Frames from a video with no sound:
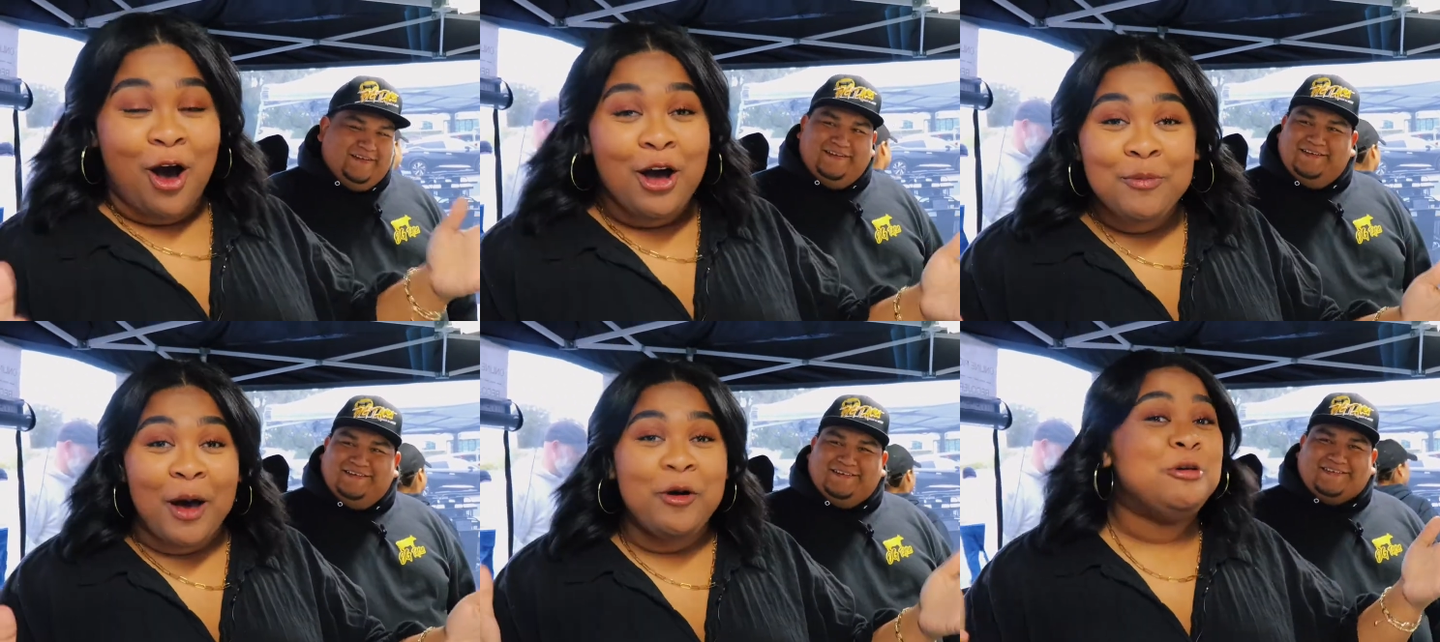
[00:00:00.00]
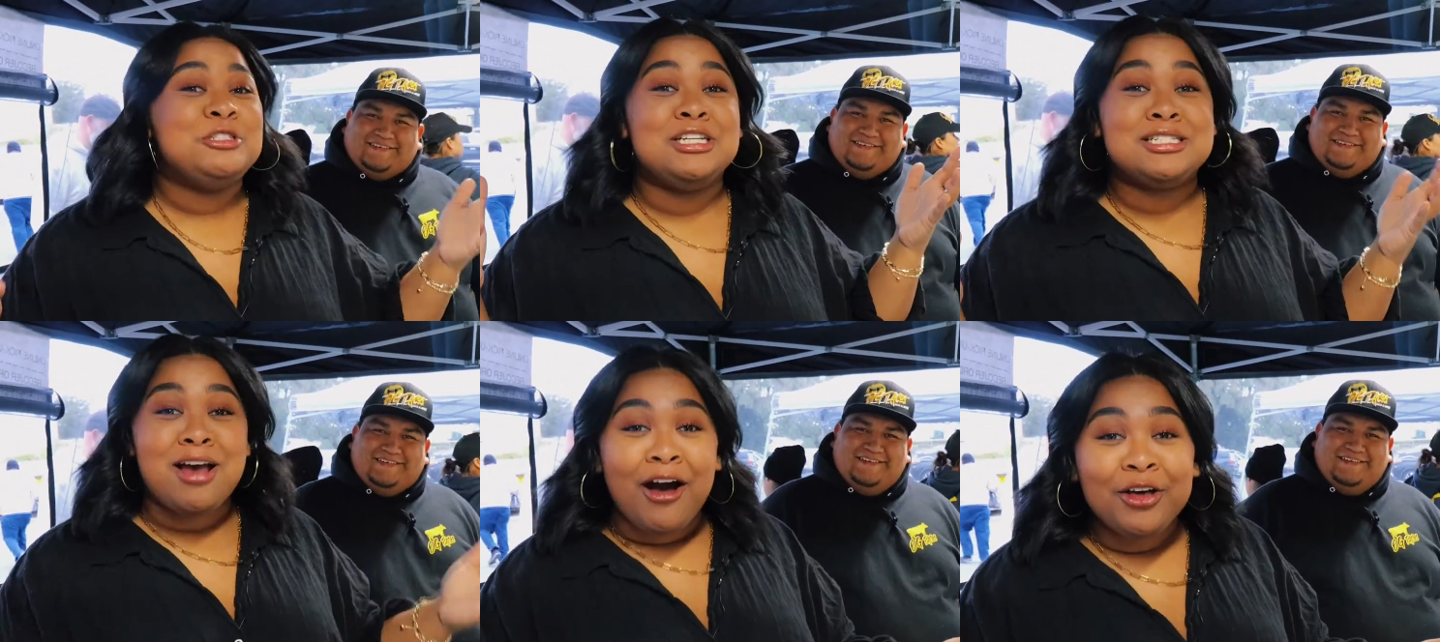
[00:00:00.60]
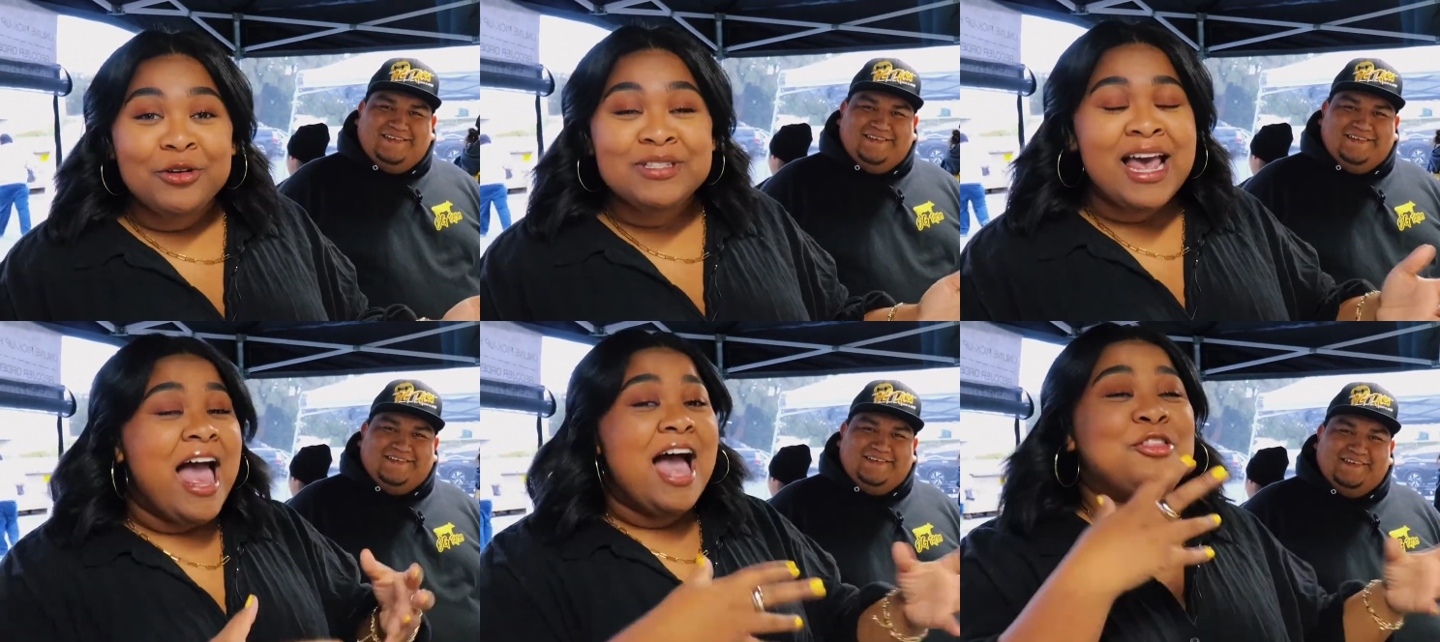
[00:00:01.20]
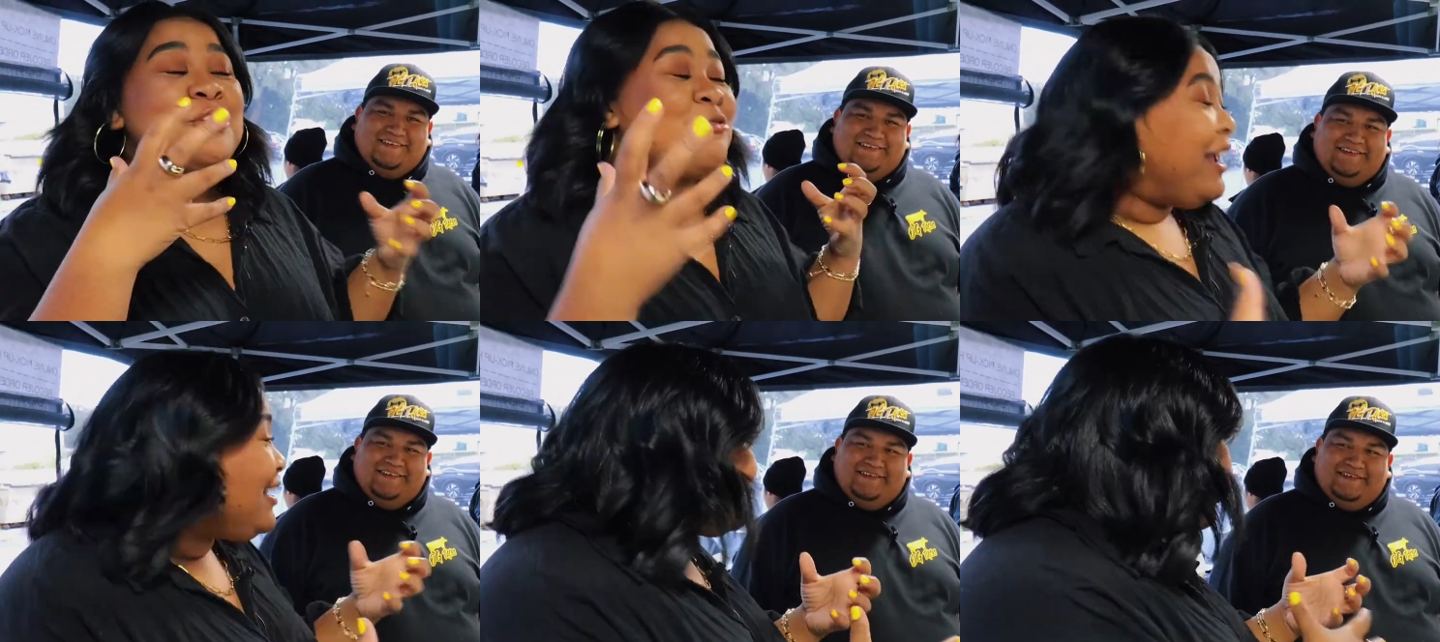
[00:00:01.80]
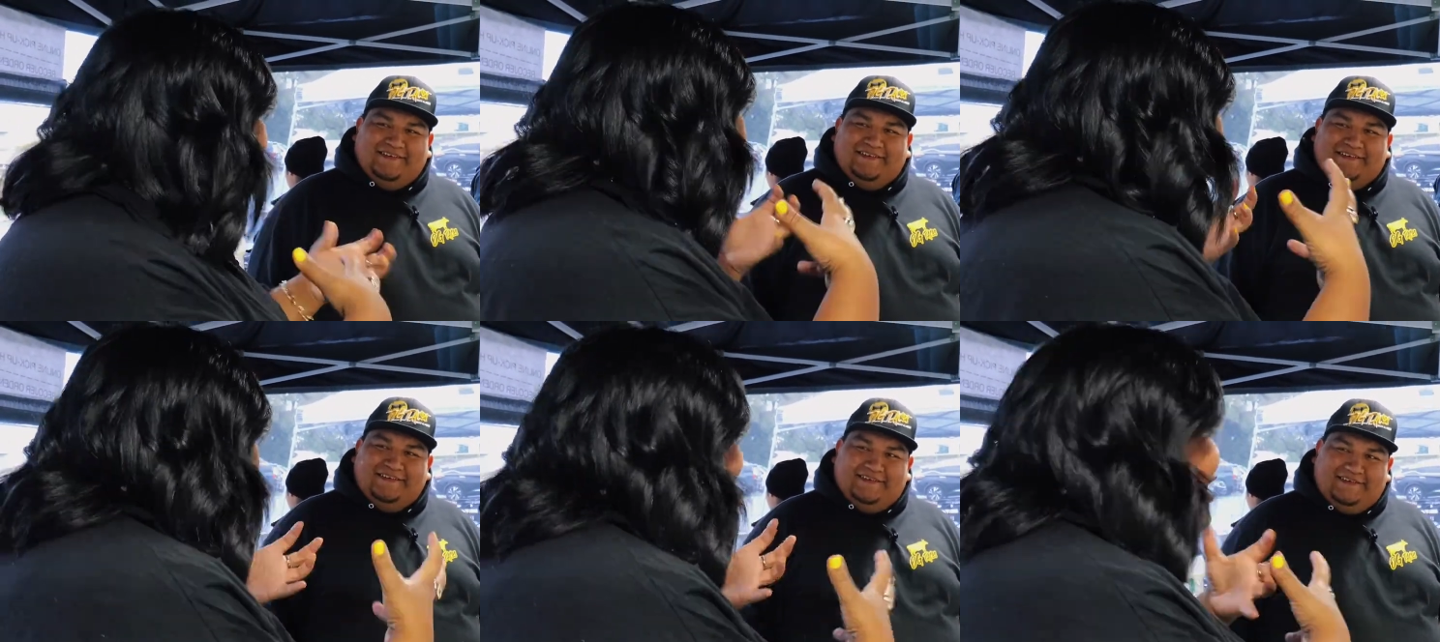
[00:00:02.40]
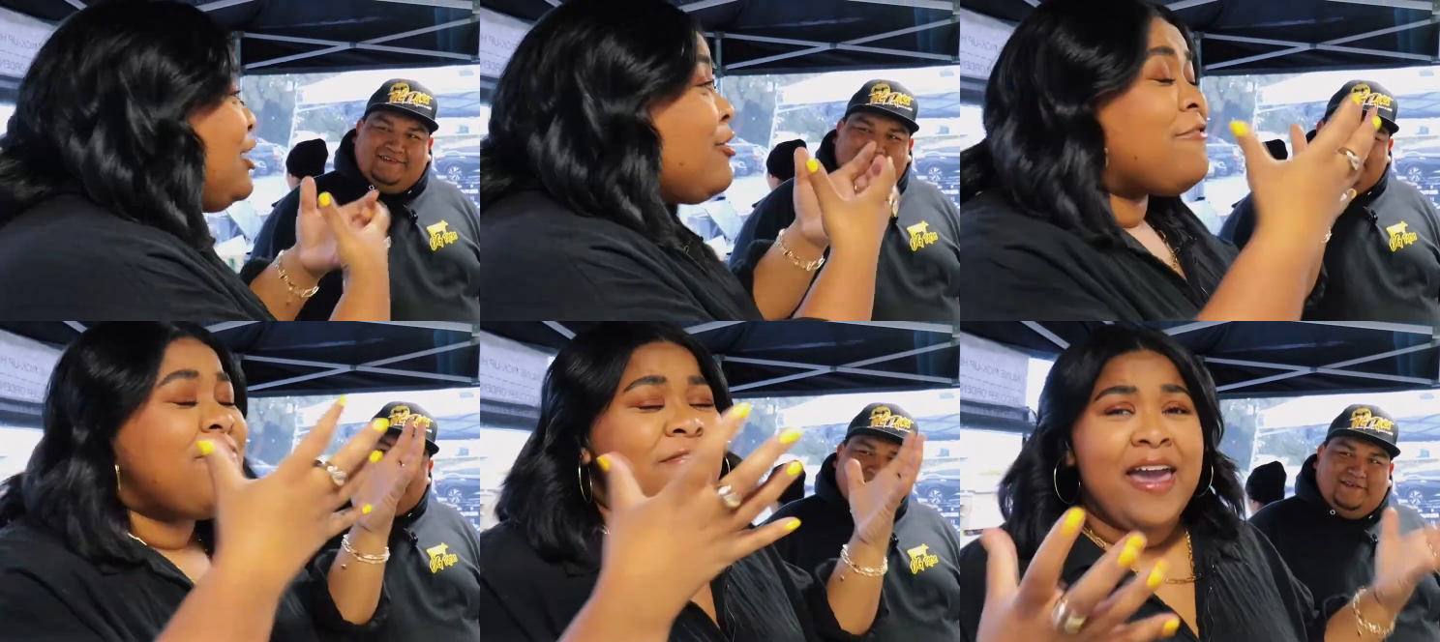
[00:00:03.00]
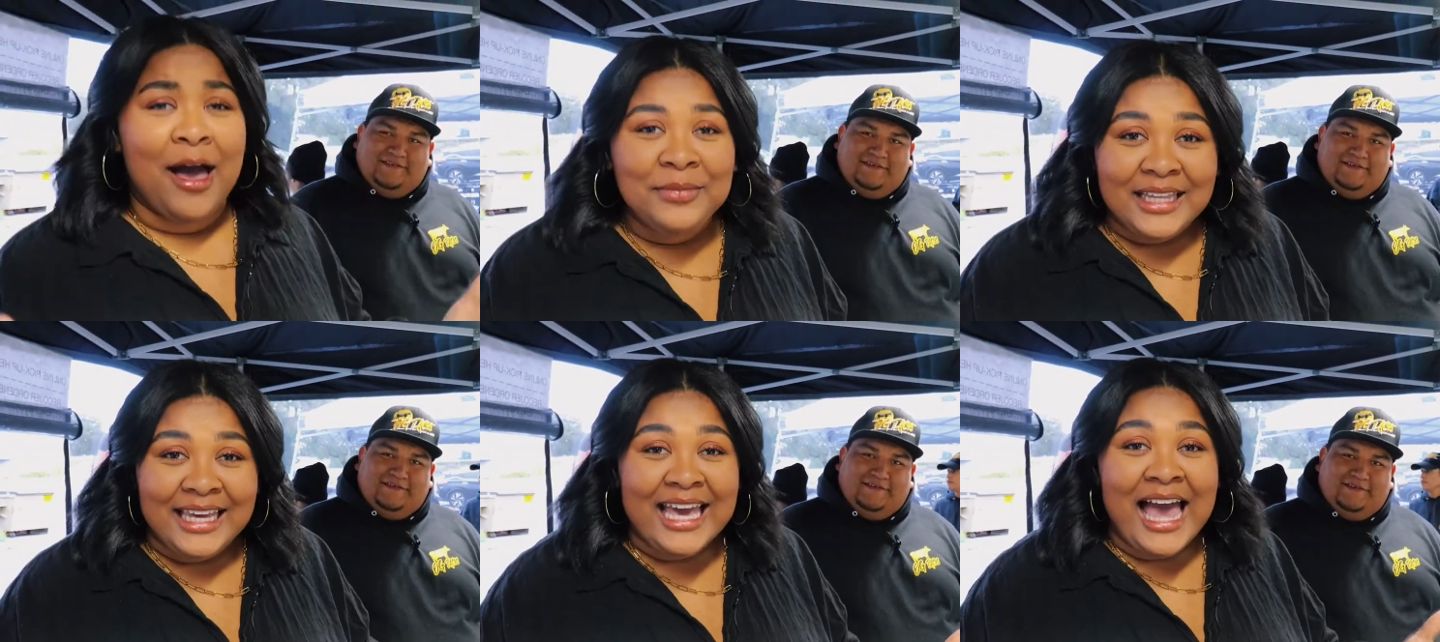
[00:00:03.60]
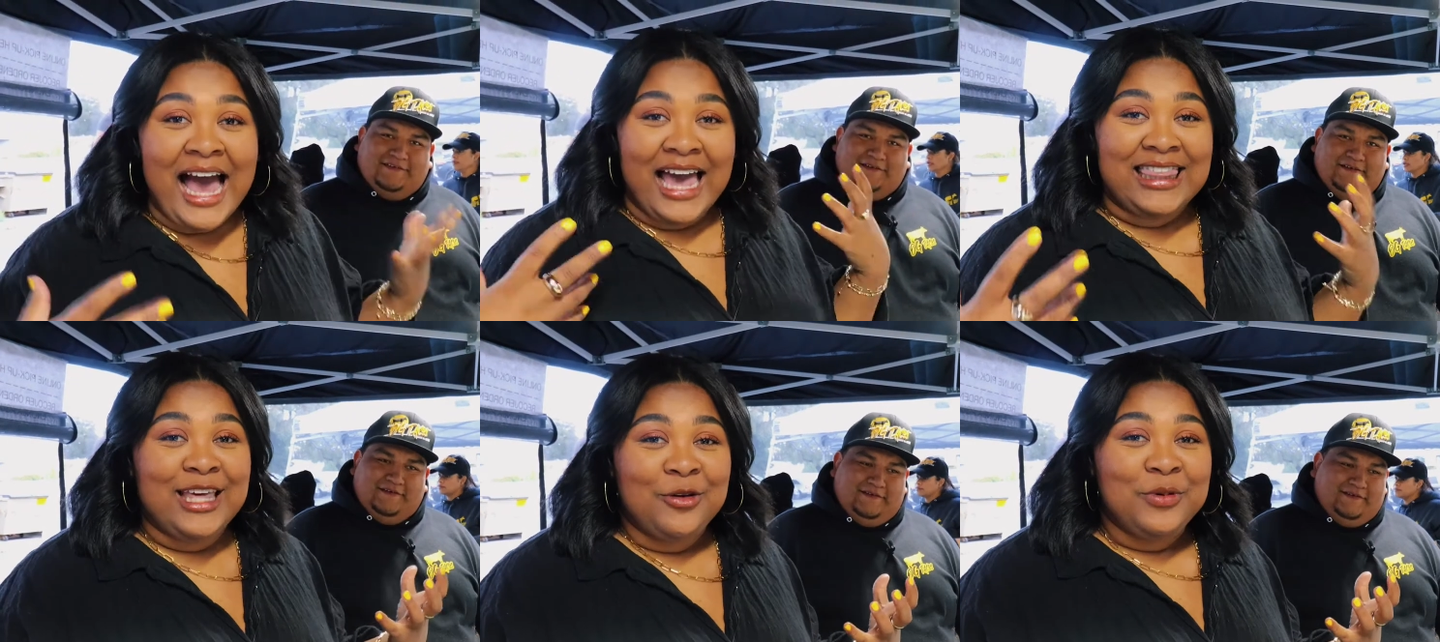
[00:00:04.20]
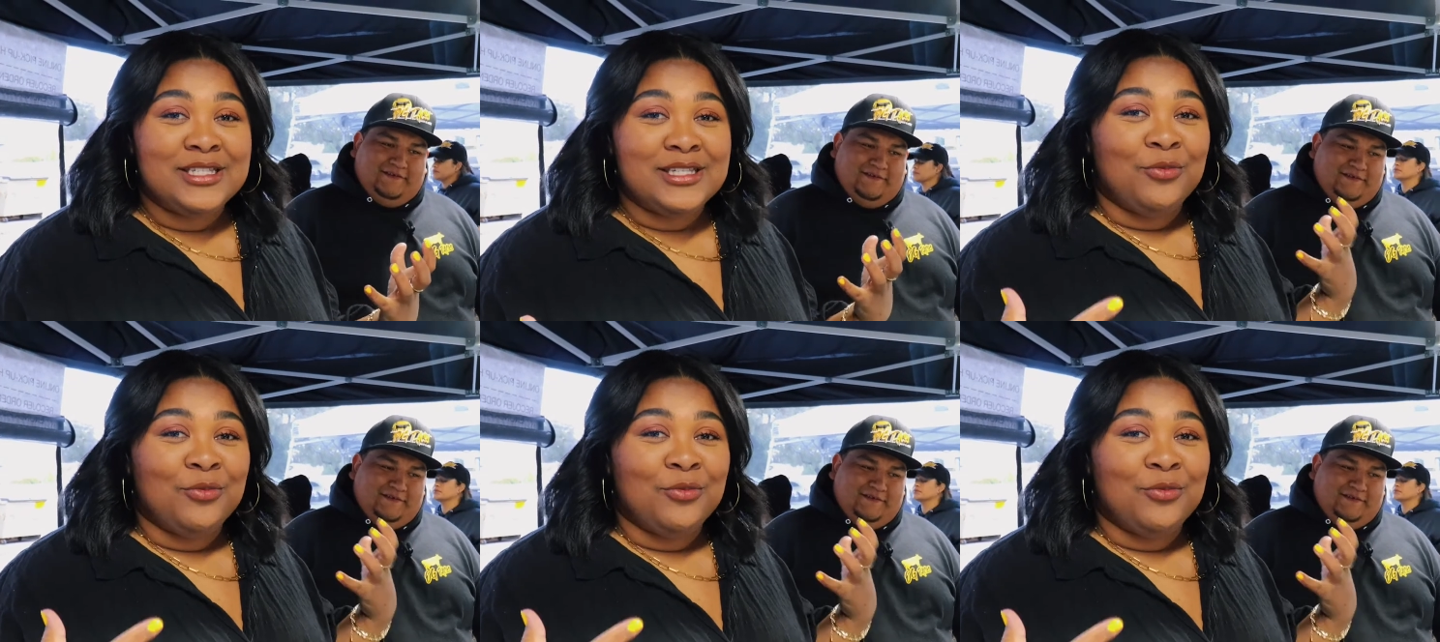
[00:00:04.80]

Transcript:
Speaker 1: and talk about OG Tacos and the greatness that you've created in your family. I think what's